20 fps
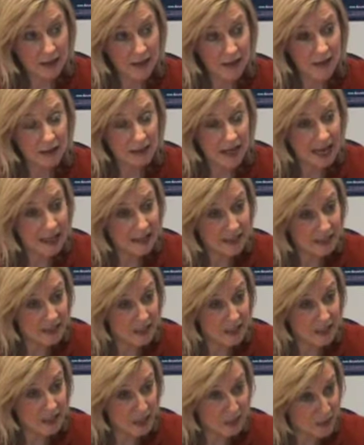
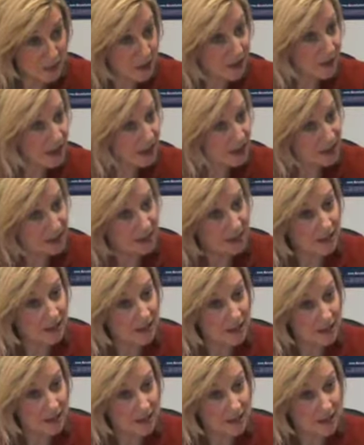elected experience
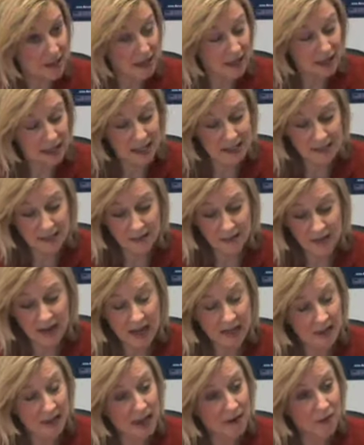here is the
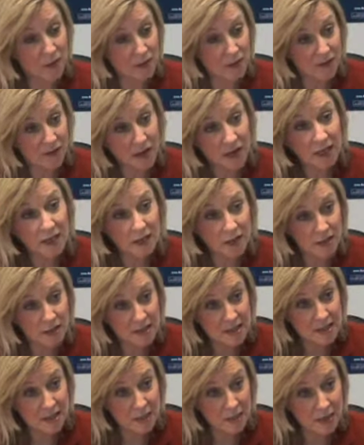fact that I've worked very
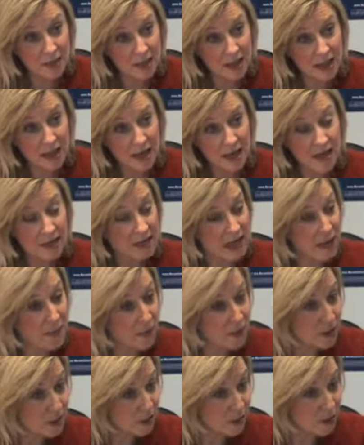closely with
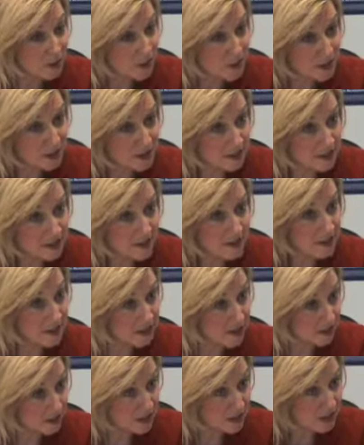neighborhood groups, civic
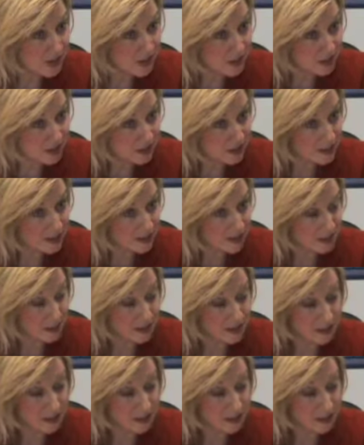associations,